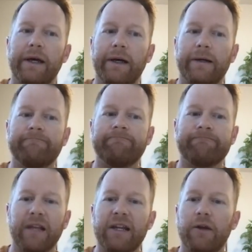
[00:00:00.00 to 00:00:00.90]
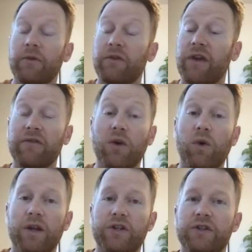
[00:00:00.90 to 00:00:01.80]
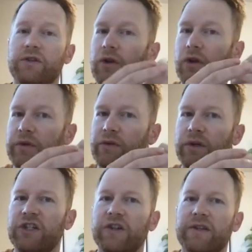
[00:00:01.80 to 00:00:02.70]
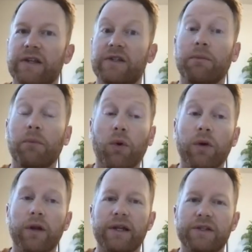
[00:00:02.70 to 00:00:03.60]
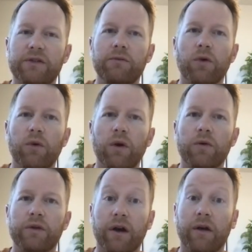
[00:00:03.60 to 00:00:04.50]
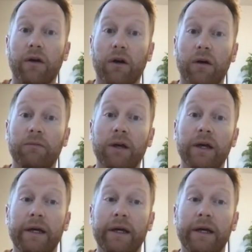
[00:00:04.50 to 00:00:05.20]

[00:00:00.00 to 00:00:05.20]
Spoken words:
Anyhow, if you have any questions, you can always reach us at support@sumoquote.com,